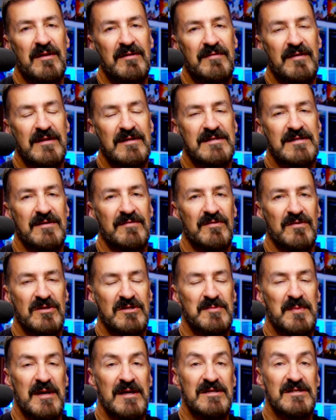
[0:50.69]
They've had several
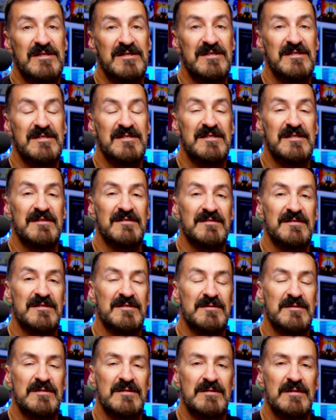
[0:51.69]
expansions.
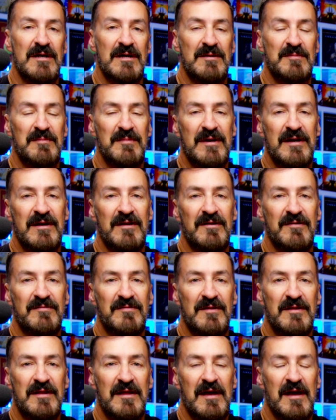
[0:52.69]
It's gotten big enough
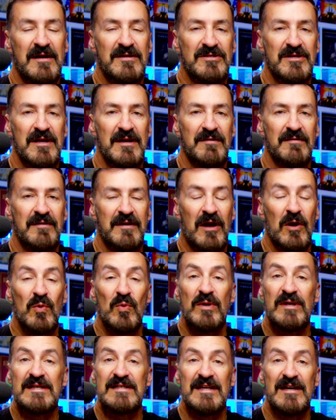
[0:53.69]
that they actually have like a
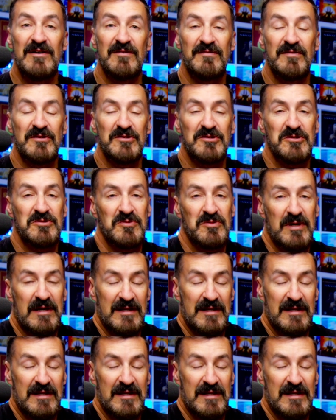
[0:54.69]
retail version.